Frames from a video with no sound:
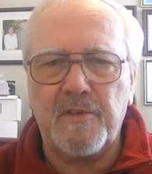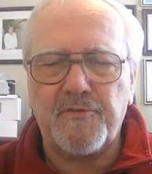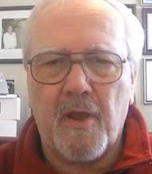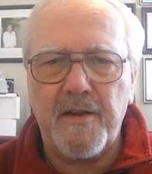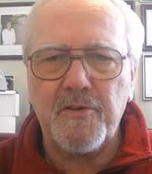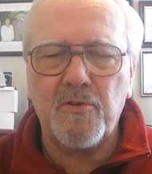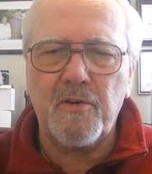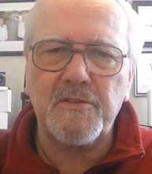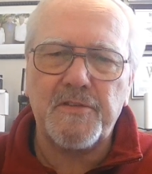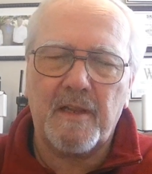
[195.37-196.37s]
decide you're
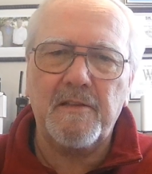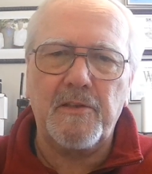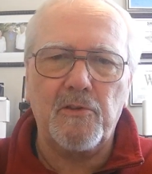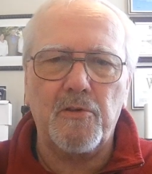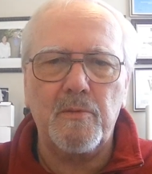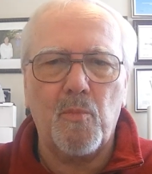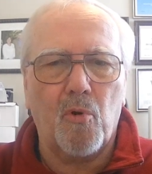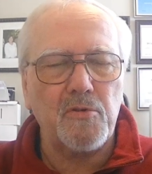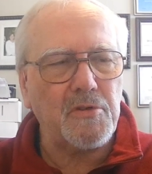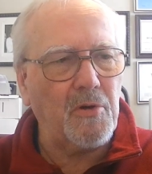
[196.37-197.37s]
going to suddenly learn
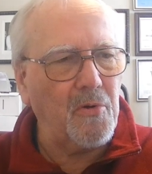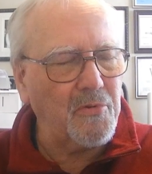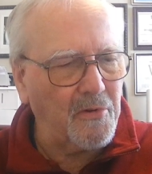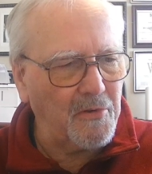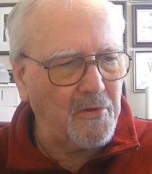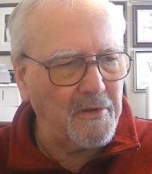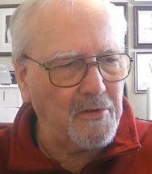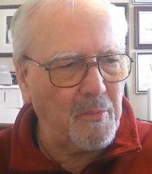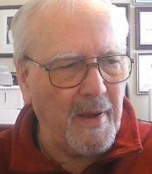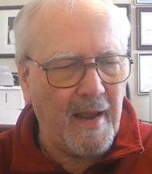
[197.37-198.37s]
Morse code, or you're going
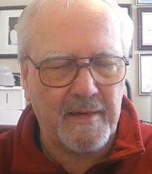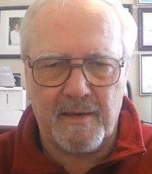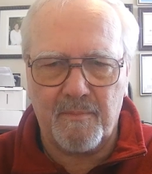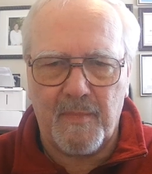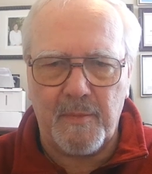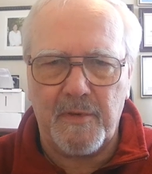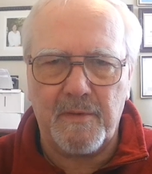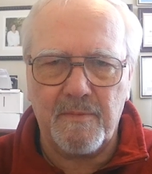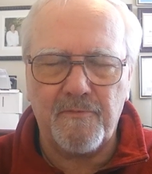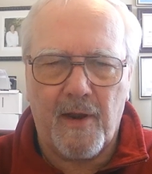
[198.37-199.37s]
to go back and
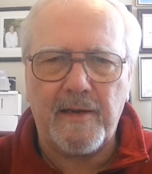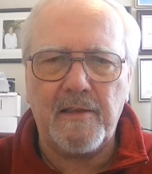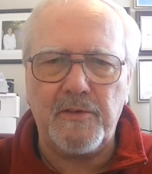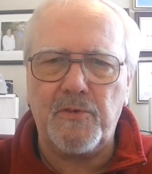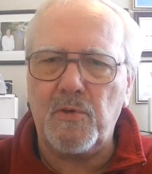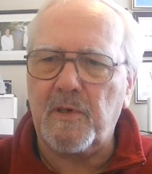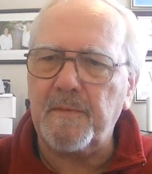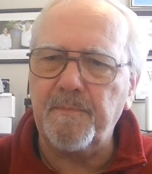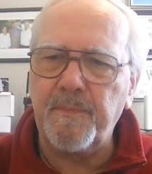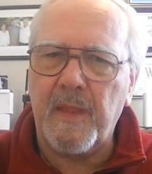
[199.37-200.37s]
maybe finally do
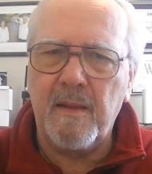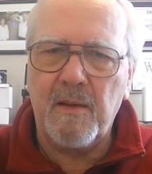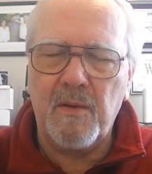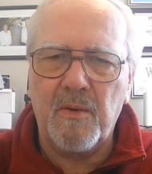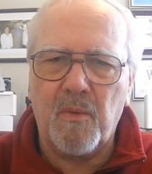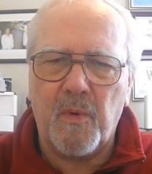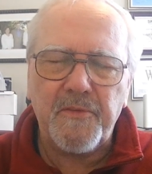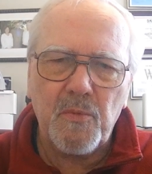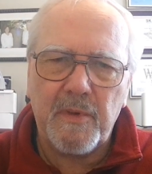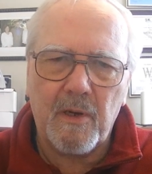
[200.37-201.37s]
it,
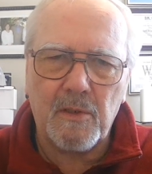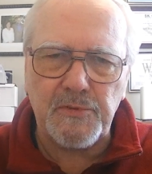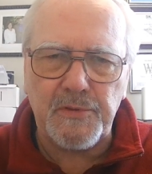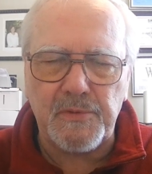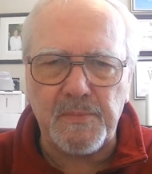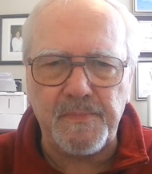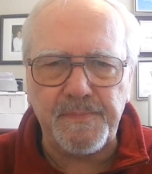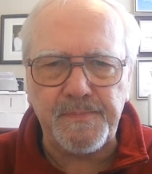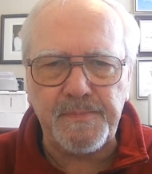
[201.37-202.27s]
what do we all do?